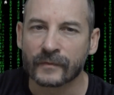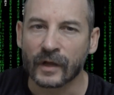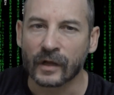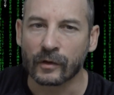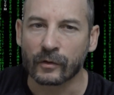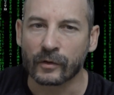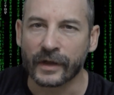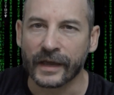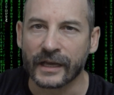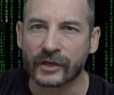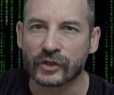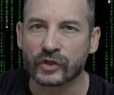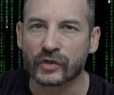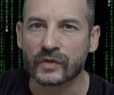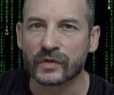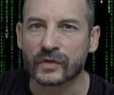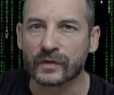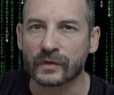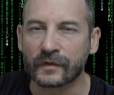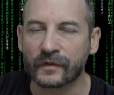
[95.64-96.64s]

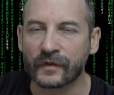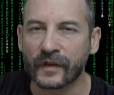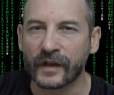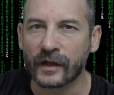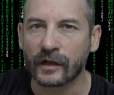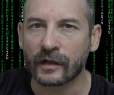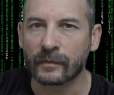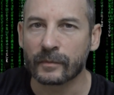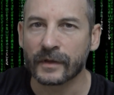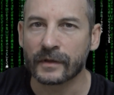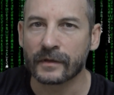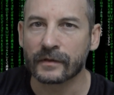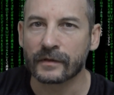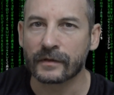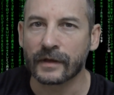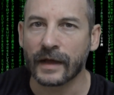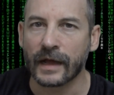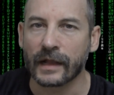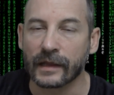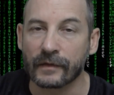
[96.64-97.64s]
locations to film, and
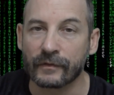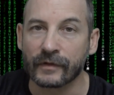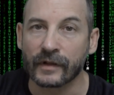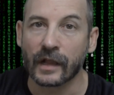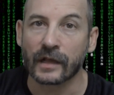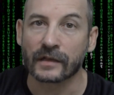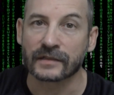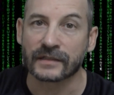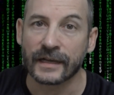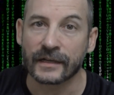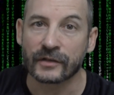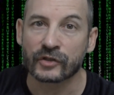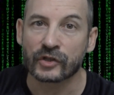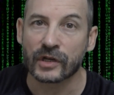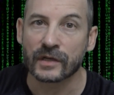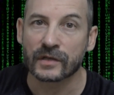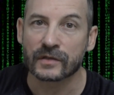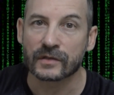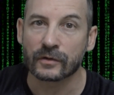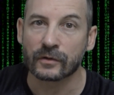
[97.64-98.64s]
I live in Los
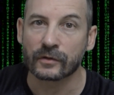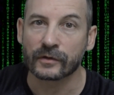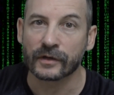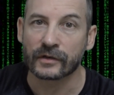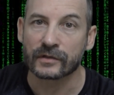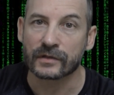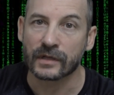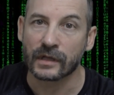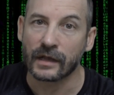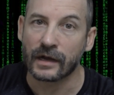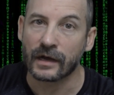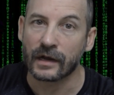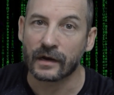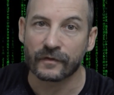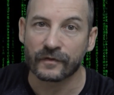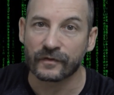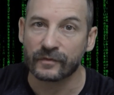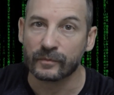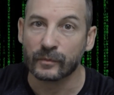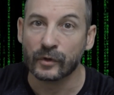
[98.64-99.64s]
Angeles, so there's a lot
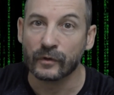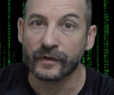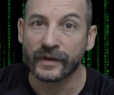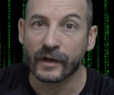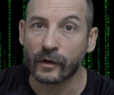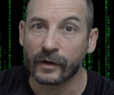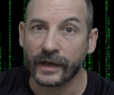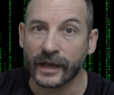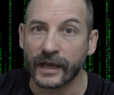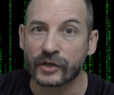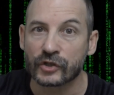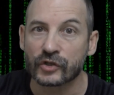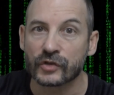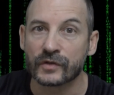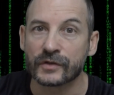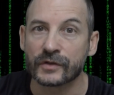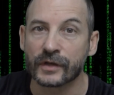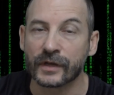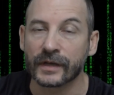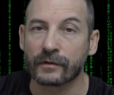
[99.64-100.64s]
of movie
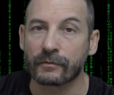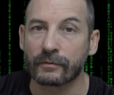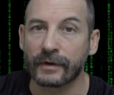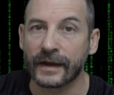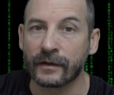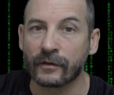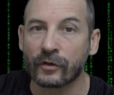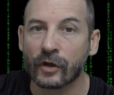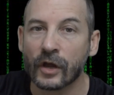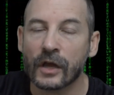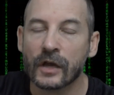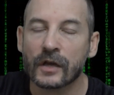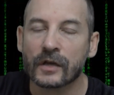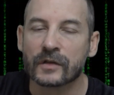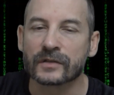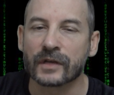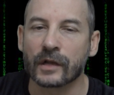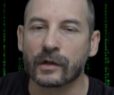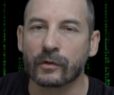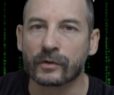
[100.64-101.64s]
locations you can rent.
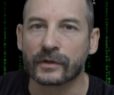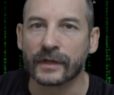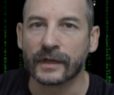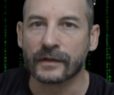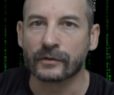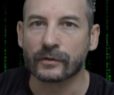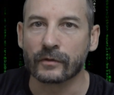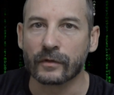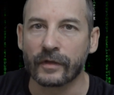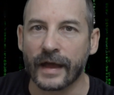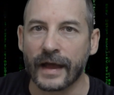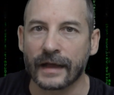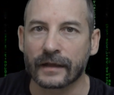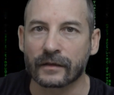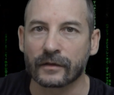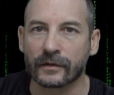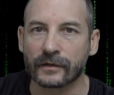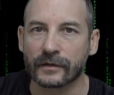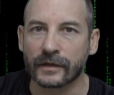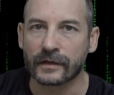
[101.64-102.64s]
So I looked into
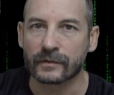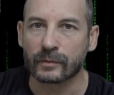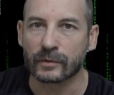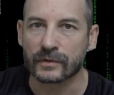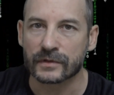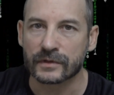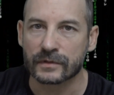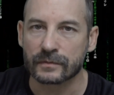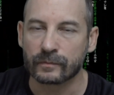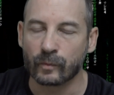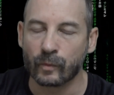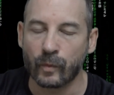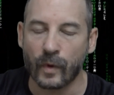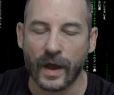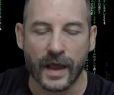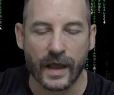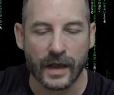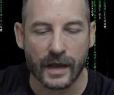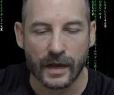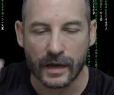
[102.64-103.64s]
that, and that was
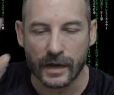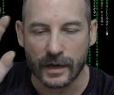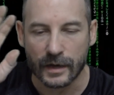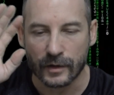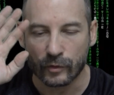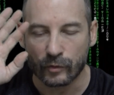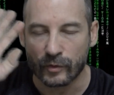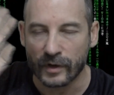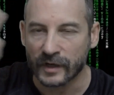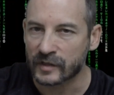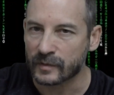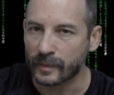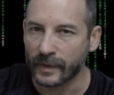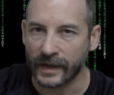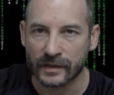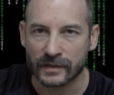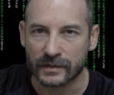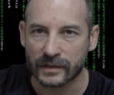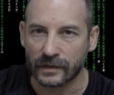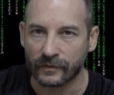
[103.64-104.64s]
way too
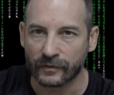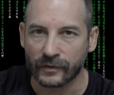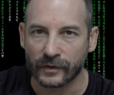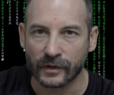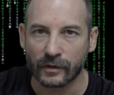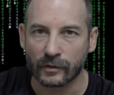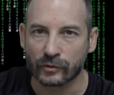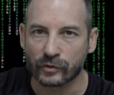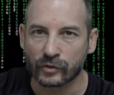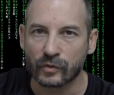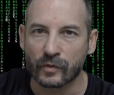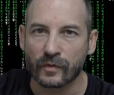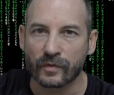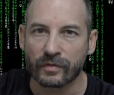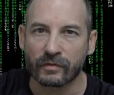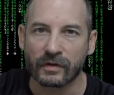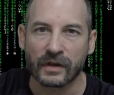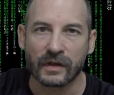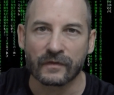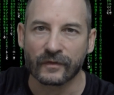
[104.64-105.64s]
expensive. You know, 2,
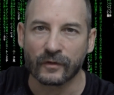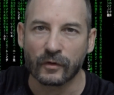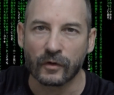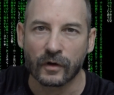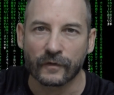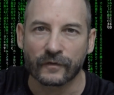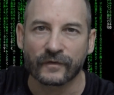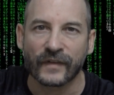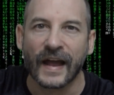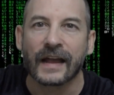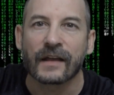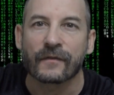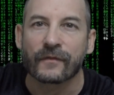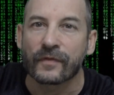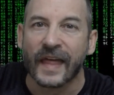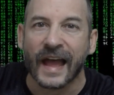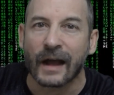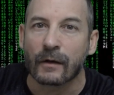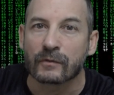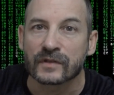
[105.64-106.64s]
3, 4,
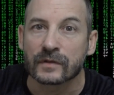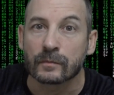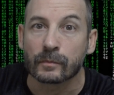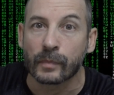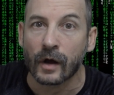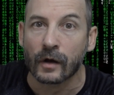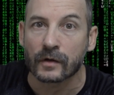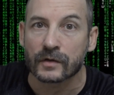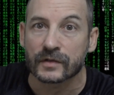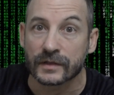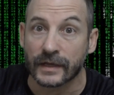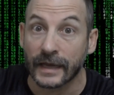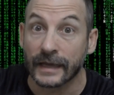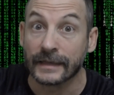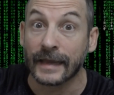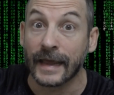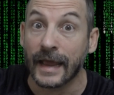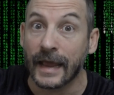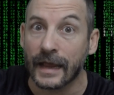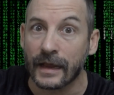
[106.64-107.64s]
5,000 bucks a
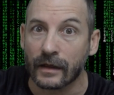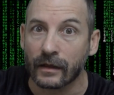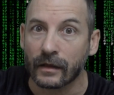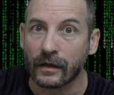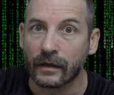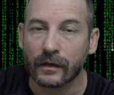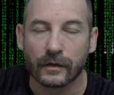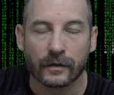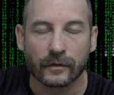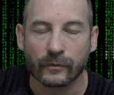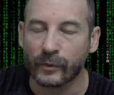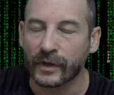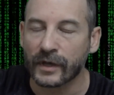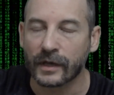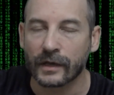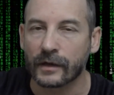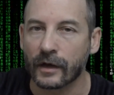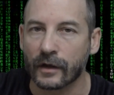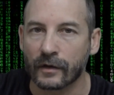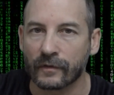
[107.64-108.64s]
day. We
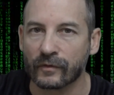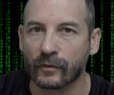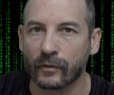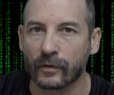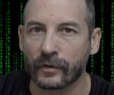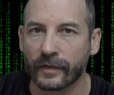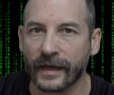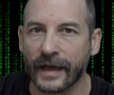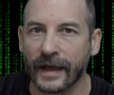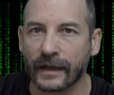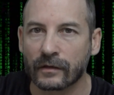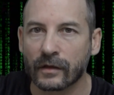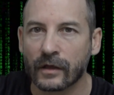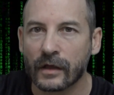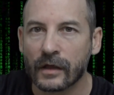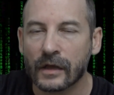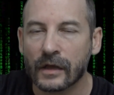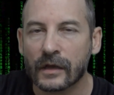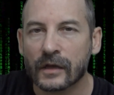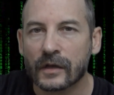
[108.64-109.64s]
cannot afford that.
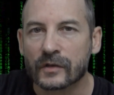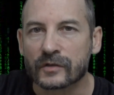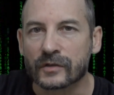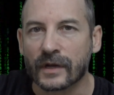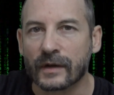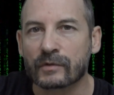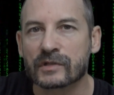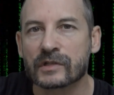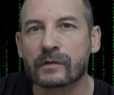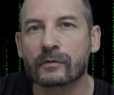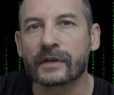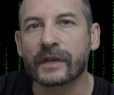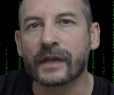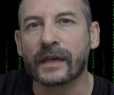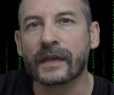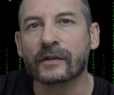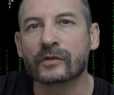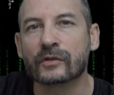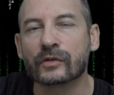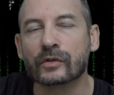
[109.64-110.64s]
So I was looking
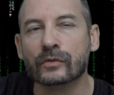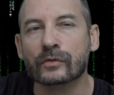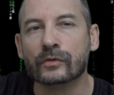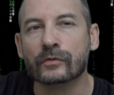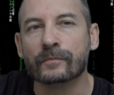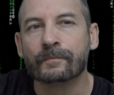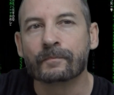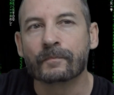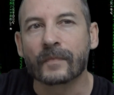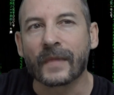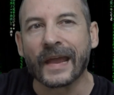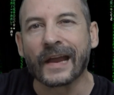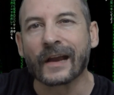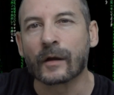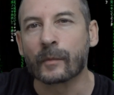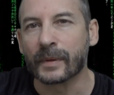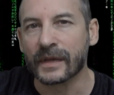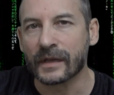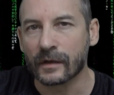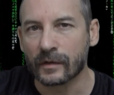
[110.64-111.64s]
into
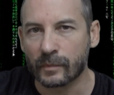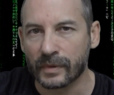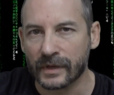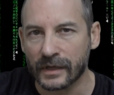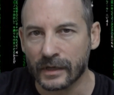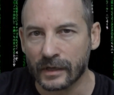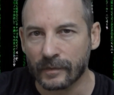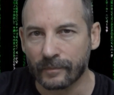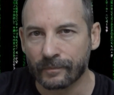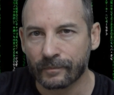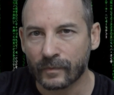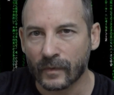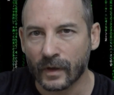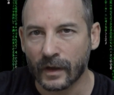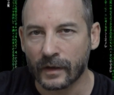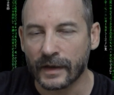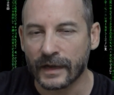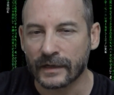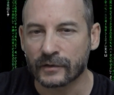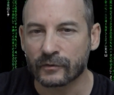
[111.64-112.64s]
Airbnb.
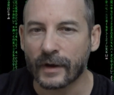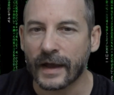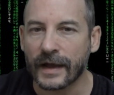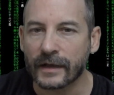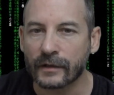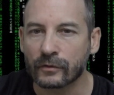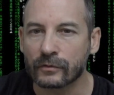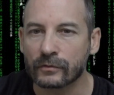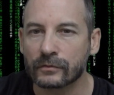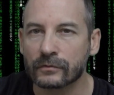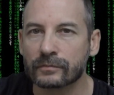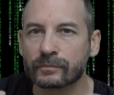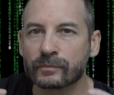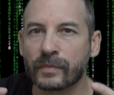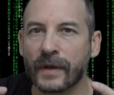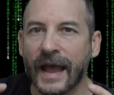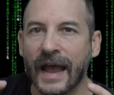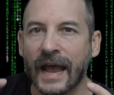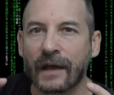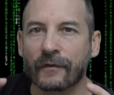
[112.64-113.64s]
And I tried to
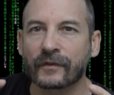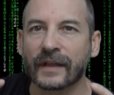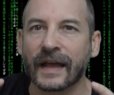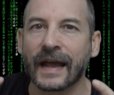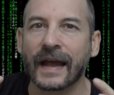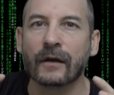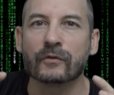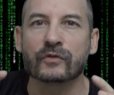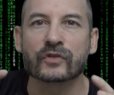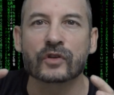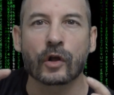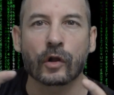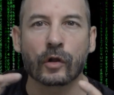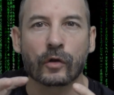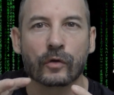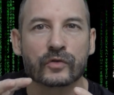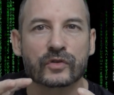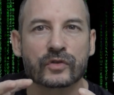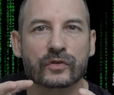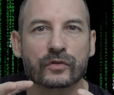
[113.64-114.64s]
have the house
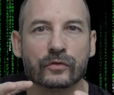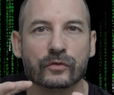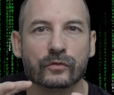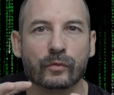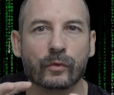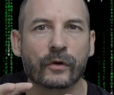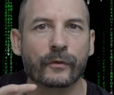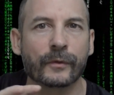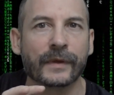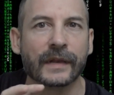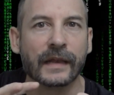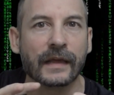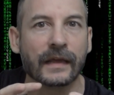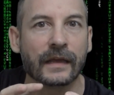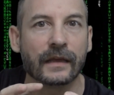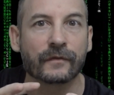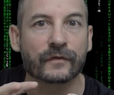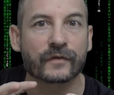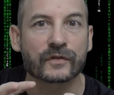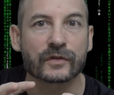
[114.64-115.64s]
close to where we
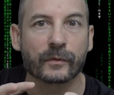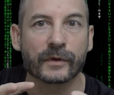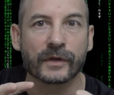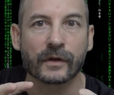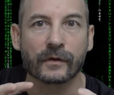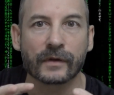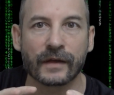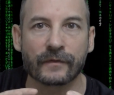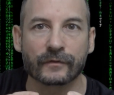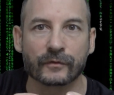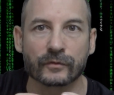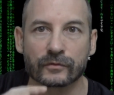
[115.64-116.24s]
live, so we don't have to